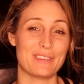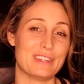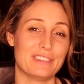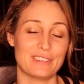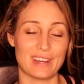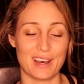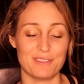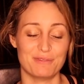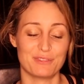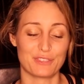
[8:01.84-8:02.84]
we
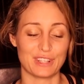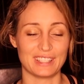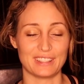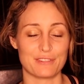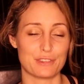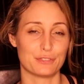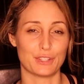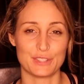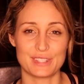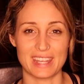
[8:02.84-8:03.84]
really love the
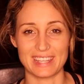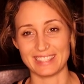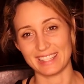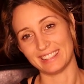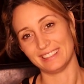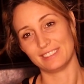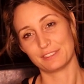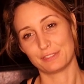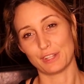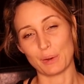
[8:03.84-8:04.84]
flow state in
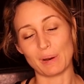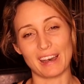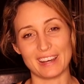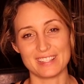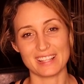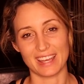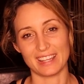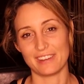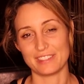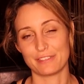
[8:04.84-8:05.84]
flow arts,
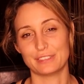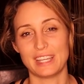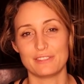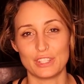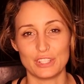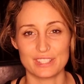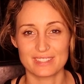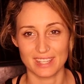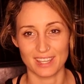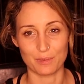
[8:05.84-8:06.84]
and I definitely have
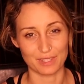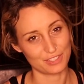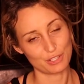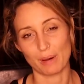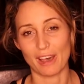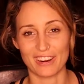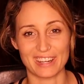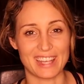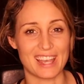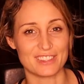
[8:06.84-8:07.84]
noticed it with
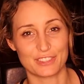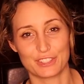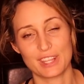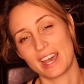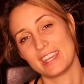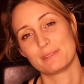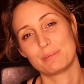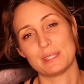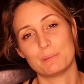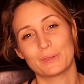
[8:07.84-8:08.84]
shibari and through tying
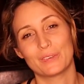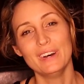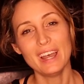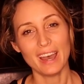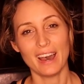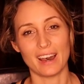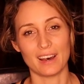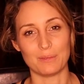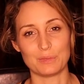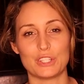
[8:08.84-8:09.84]
people.
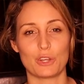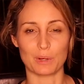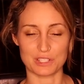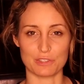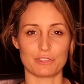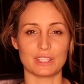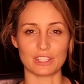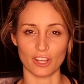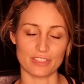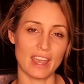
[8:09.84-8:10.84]
Once you've really
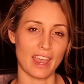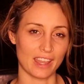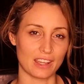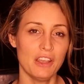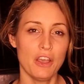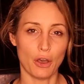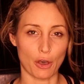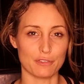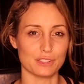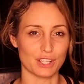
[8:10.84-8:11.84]
got the hang
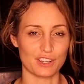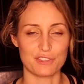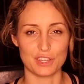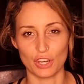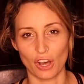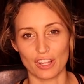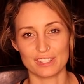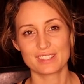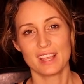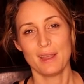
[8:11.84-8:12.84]
of a lot of the
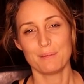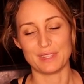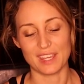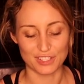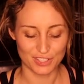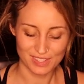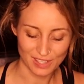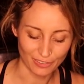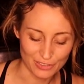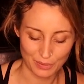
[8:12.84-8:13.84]
knots, but then you're
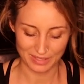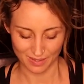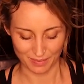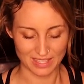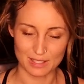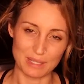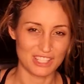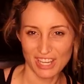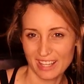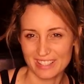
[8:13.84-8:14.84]
still doing something that's a bit
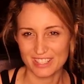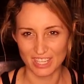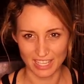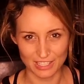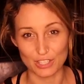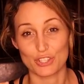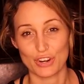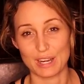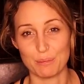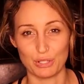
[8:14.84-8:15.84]
challenging and you're
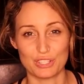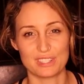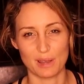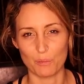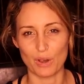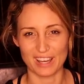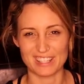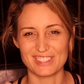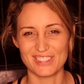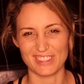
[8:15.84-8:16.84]
trying to push
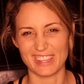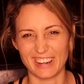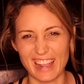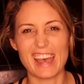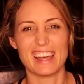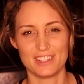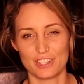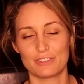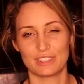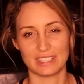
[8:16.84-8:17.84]
someone to their edge
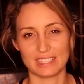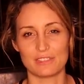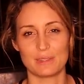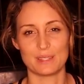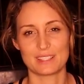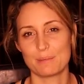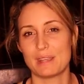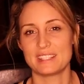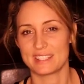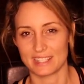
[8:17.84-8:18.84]
and really give them this
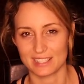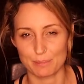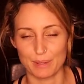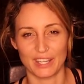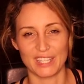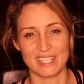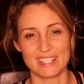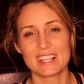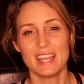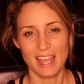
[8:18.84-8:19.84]
amazing
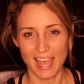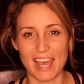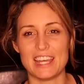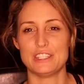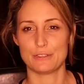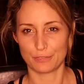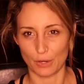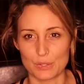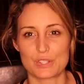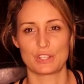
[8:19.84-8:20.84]
experience. And you've
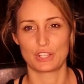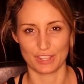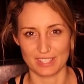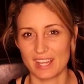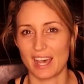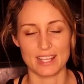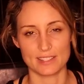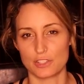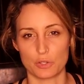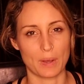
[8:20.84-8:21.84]
also got the ties
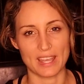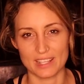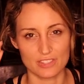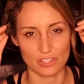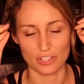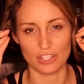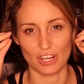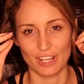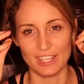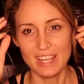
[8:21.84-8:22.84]
underway, so you're
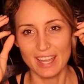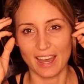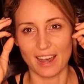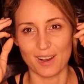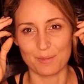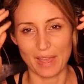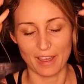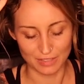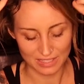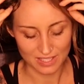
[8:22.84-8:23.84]
not
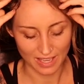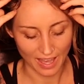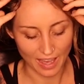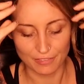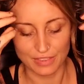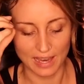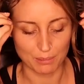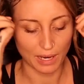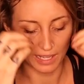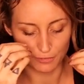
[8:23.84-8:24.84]
having to have that
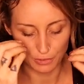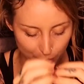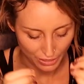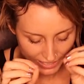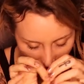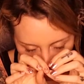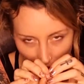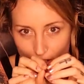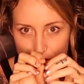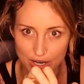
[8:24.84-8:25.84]
part of your brain
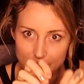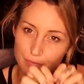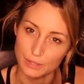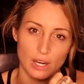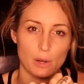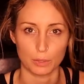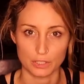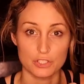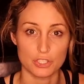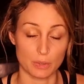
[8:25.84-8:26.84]
on trying to figure out what
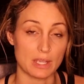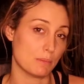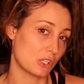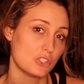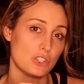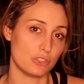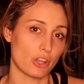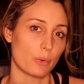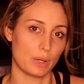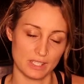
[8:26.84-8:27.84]
you're doing, because
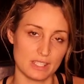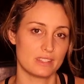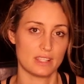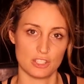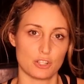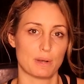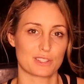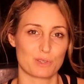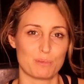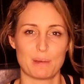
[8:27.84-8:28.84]
it's in your
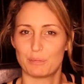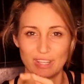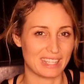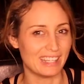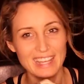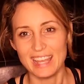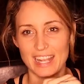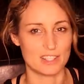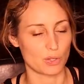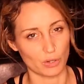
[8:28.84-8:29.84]
muscle memory,
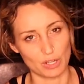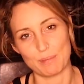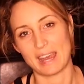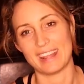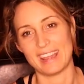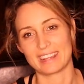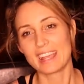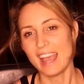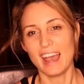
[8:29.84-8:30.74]
it's automatic.